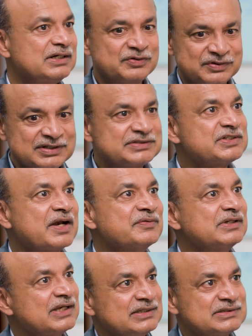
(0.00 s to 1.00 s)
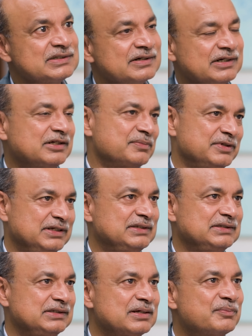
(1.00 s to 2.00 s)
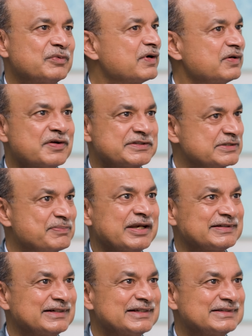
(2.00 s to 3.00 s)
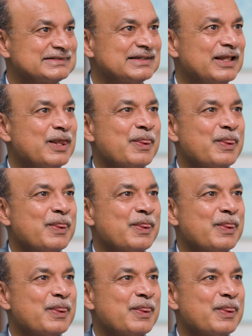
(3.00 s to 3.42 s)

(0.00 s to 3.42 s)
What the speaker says: to the general engineering community, number one, not specialists,